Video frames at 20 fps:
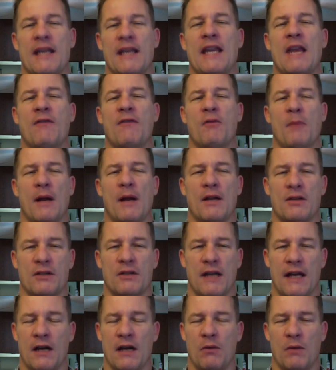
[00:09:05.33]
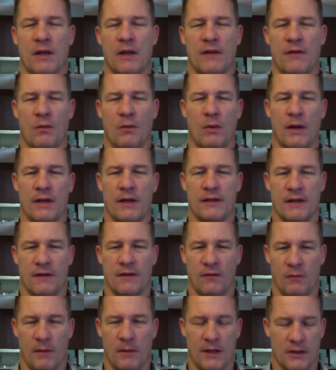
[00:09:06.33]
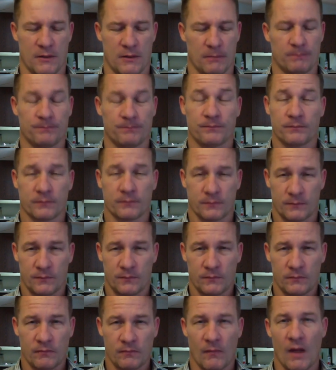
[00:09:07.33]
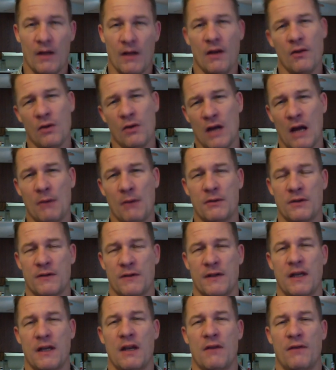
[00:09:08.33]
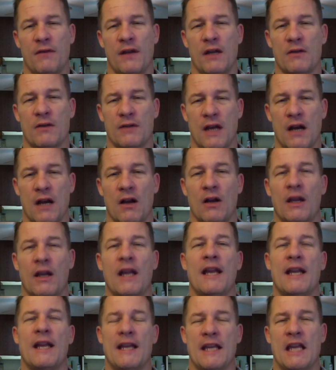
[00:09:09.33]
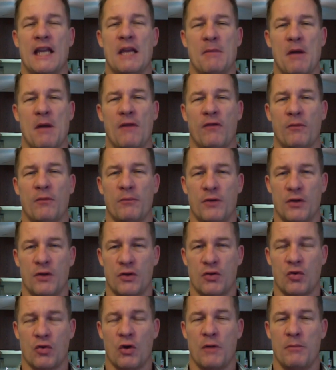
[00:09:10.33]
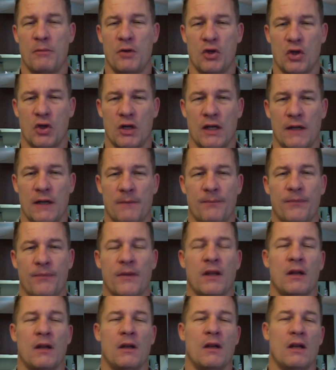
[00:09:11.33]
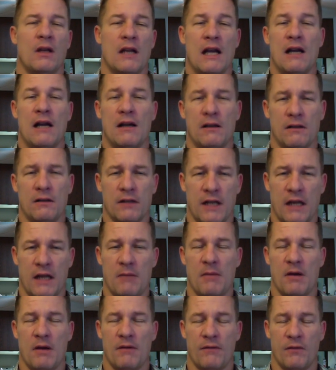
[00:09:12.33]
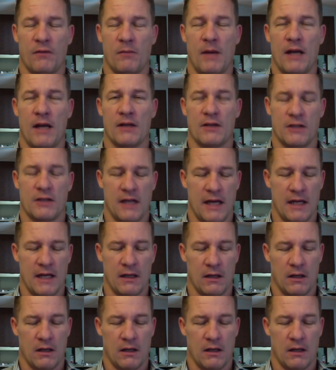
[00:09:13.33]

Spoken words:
He came from out of state. I don't want to give away his information. Another guy, which you've seen in the videos, Eric, he came out from Detroit, Michigan. Kyle came out from out of state.